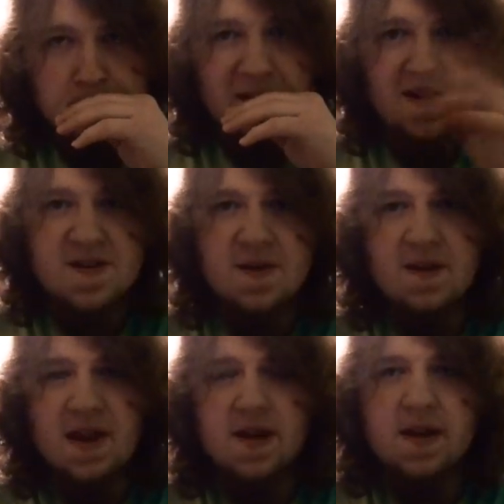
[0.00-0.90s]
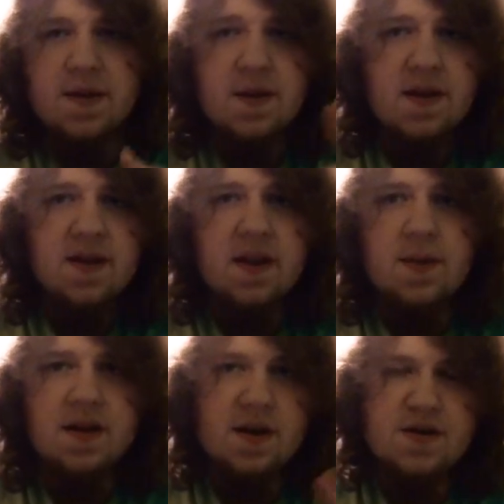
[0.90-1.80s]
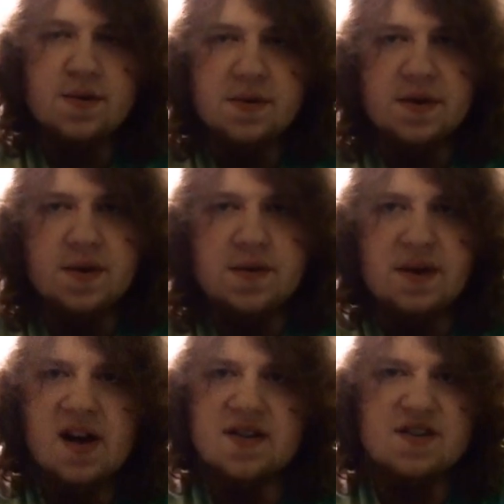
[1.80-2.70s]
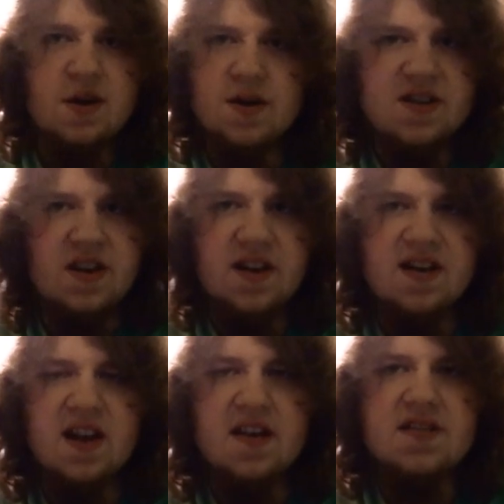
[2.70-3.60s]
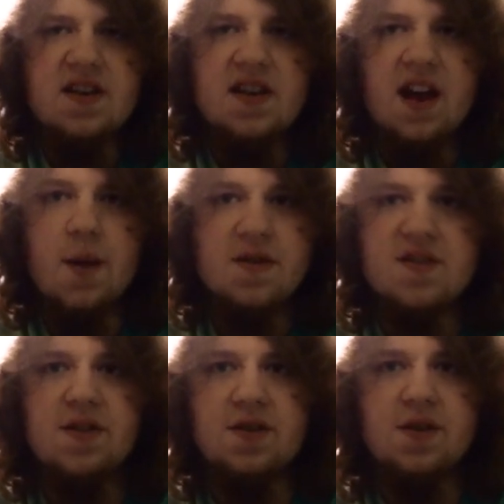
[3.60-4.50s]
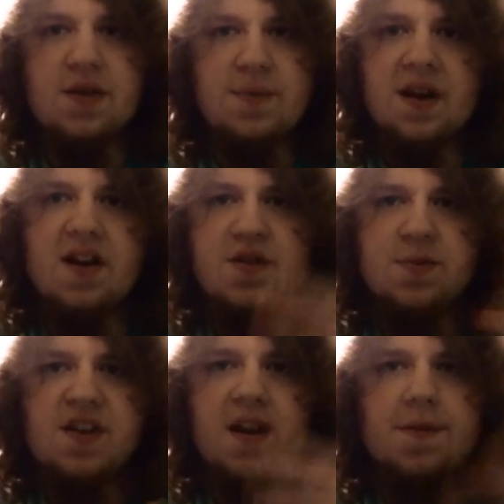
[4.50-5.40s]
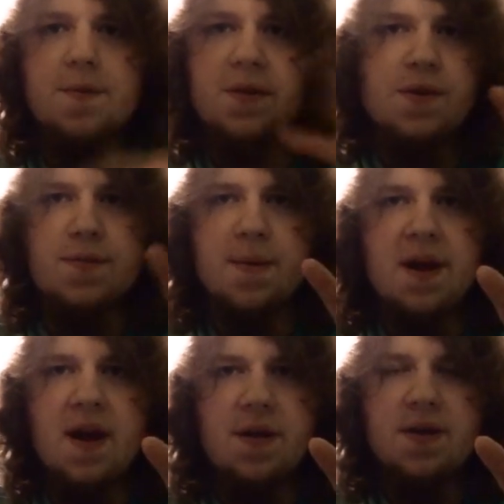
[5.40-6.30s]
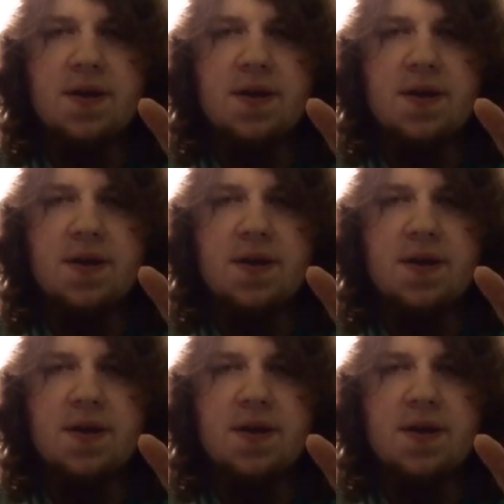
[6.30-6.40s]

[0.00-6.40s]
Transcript: Like, you should do that, like when I was doing wintergreen, but I was so sick of the taste, I would still do it, but I just would never breathe through my mouth.